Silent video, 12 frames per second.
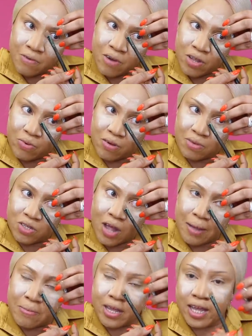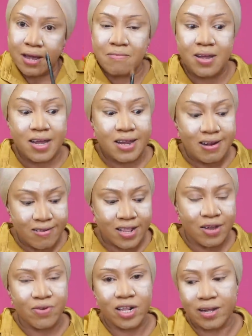everybody want to do. So I became
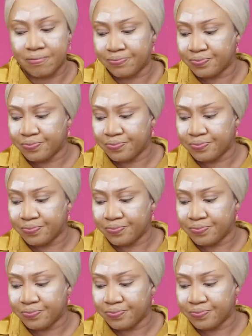really, really